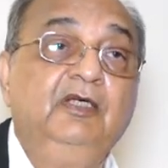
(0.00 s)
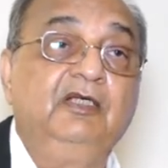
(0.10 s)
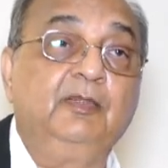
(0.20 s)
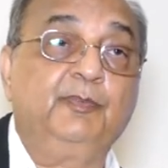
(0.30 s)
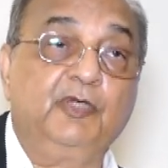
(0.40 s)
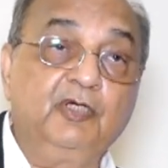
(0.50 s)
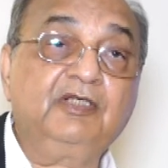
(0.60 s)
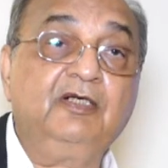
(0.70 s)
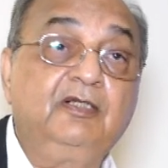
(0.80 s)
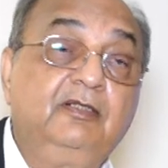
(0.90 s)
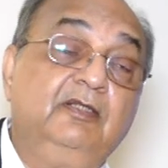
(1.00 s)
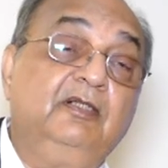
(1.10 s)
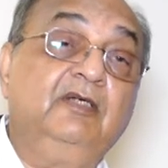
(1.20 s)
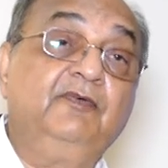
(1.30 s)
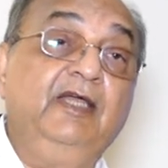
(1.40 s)
And the product
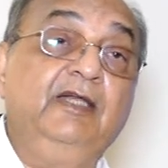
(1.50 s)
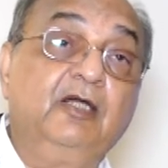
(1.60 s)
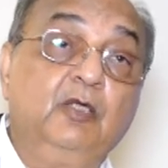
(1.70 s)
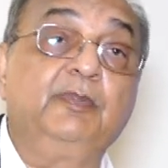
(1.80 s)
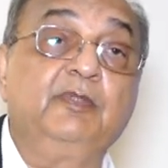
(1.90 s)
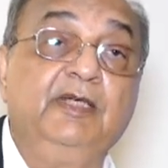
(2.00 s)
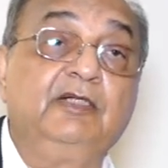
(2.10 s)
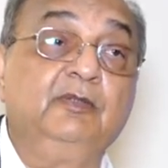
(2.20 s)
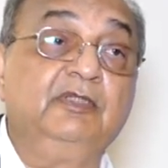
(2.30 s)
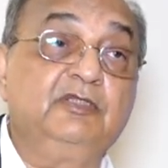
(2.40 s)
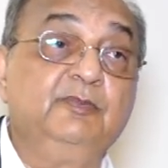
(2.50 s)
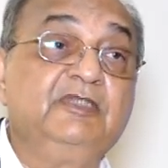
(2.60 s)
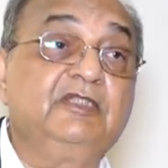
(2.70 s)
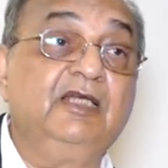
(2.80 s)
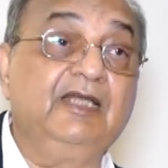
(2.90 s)
of anaerobic metabolism
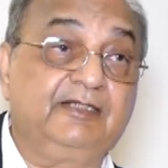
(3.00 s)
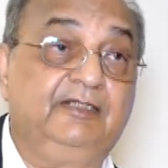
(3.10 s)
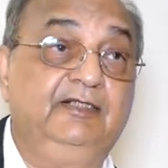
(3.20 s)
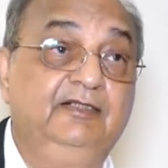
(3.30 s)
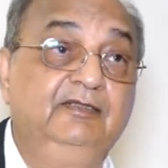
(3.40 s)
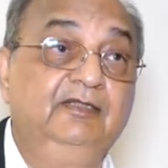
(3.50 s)
is a lactate.